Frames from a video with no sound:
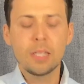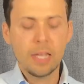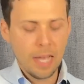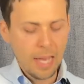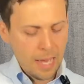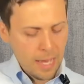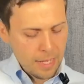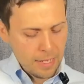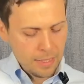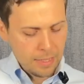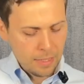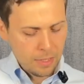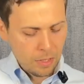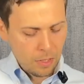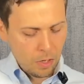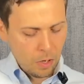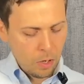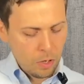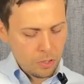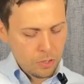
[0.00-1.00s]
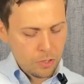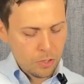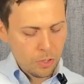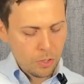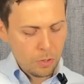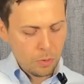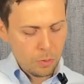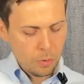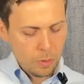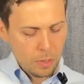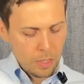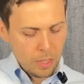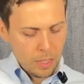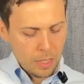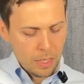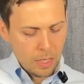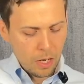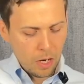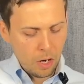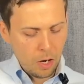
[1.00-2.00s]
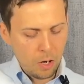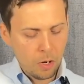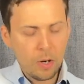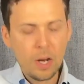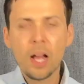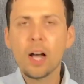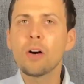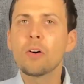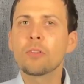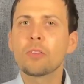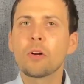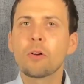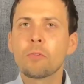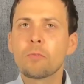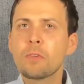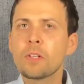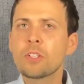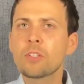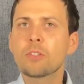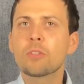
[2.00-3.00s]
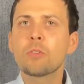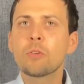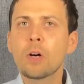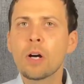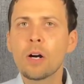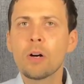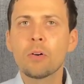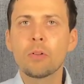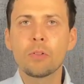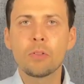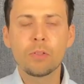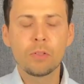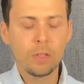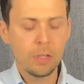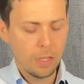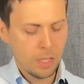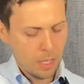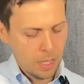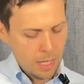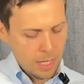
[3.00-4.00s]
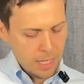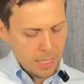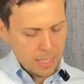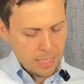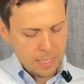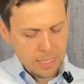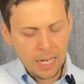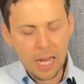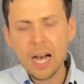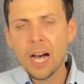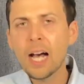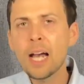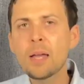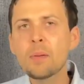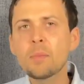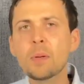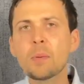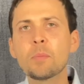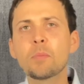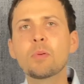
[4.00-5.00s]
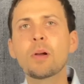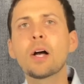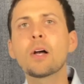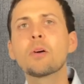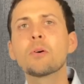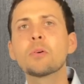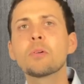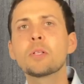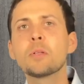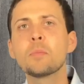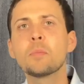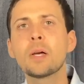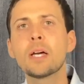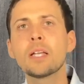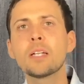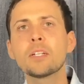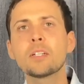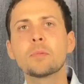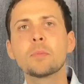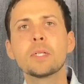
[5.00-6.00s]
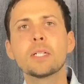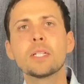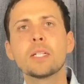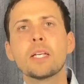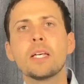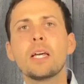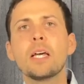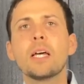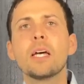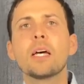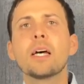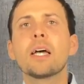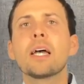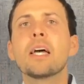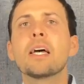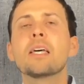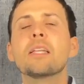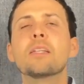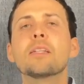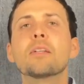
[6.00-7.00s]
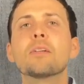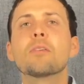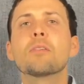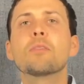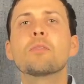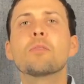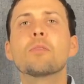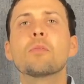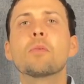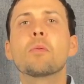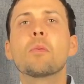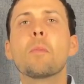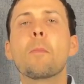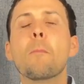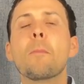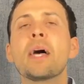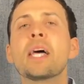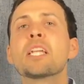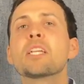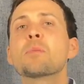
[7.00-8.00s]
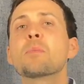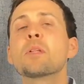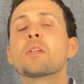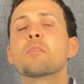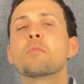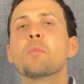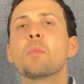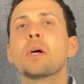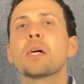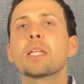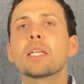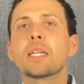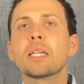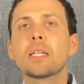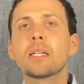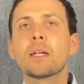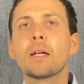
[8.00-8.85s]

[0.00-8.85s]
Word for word: and also our health our physical health time and priority management and management of money